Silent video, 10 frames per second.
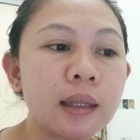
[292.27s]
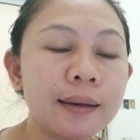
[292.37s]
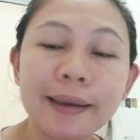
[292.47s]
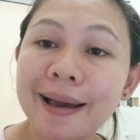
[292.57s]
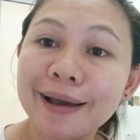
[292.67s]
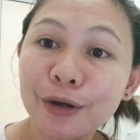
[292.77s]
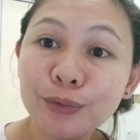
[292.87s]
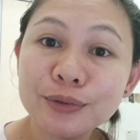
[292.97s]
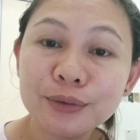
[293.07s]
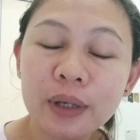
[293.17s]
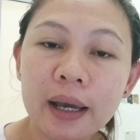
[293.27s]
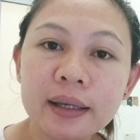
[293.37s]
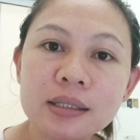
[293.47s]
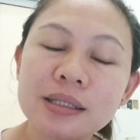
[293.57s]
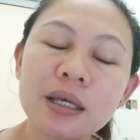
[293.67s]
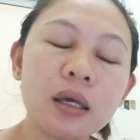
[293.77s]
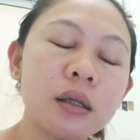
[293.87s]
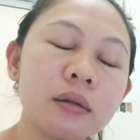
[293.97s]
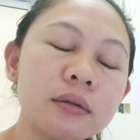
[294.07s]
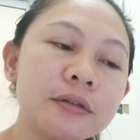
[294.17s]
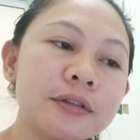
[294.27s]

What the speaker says: yeah, I hope so, guys. And